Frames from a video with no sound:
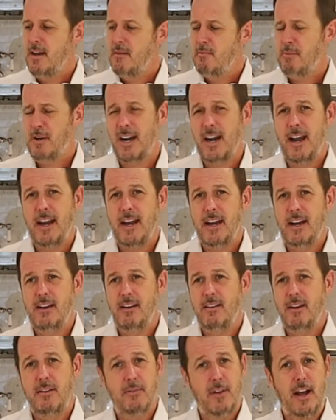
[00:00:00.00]
but I
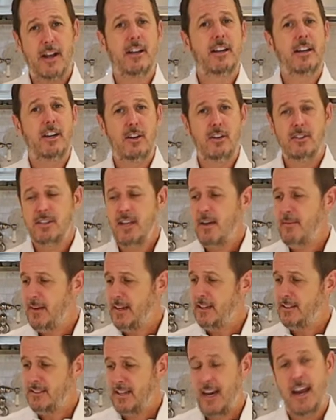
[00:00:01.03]
am not gonna use that
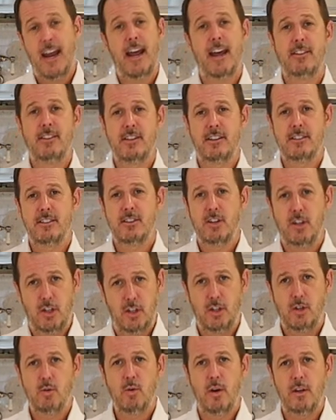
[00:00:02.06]
because I had this
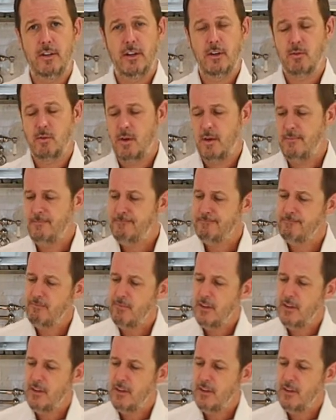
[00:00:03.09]
good quality rum.